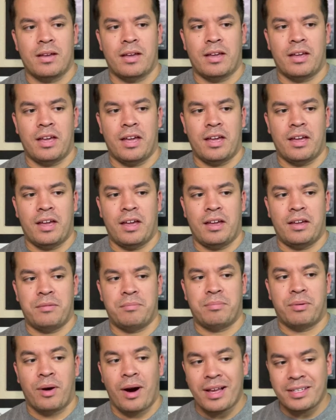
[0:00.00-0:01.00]
a, a,
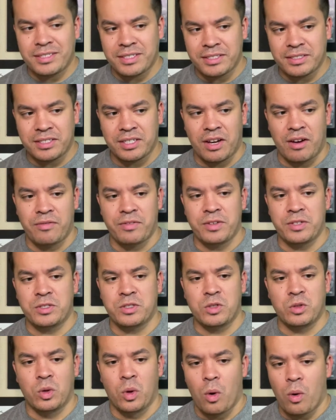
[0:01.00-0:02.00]
presence of his
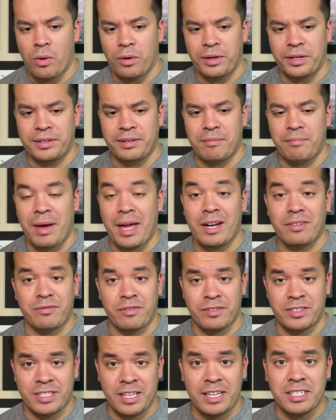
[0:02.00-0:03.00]
glory, a
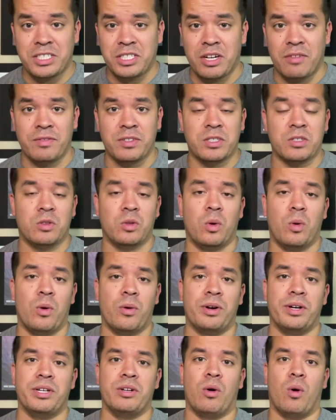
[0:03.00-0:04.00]
manifestation of his
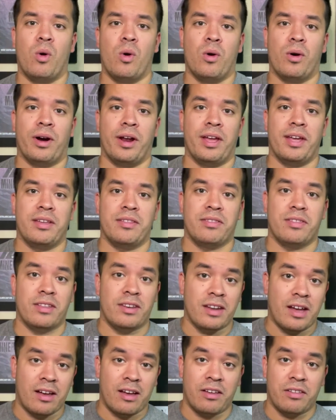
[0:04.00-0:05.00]
glory, or a,
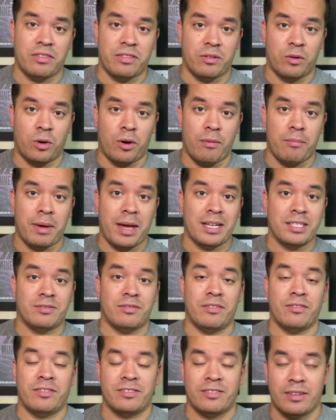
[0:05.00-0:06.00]
a or a,
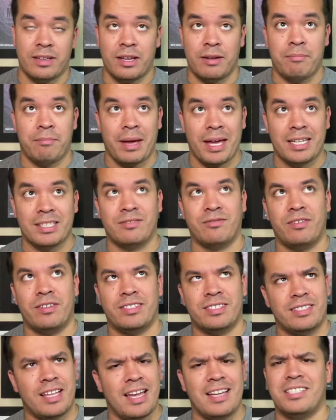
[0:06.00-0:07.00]
manifest, a
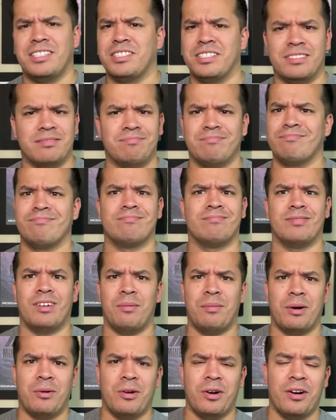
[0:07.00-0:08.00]
manifestation,
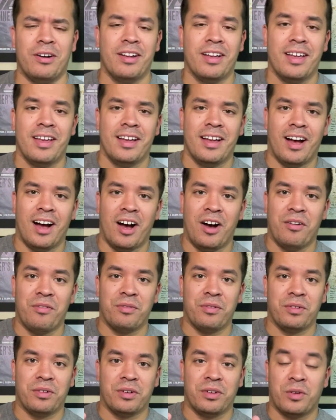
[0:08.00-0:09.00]
oh my word,
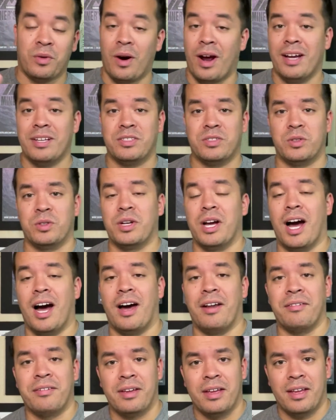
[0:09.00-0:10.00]
of Christ or
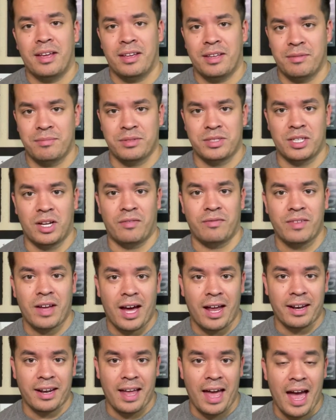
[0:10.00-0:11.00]
God himself,
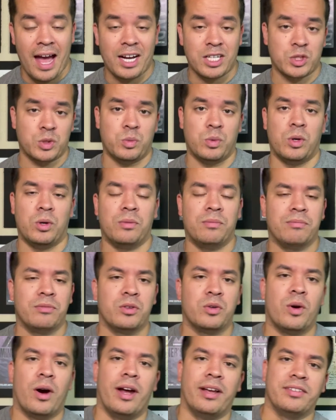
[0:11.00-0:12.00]
not actual
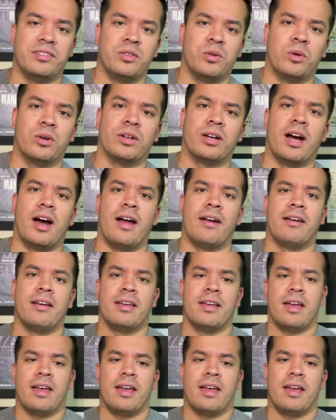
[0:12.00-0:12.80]
Christ or God.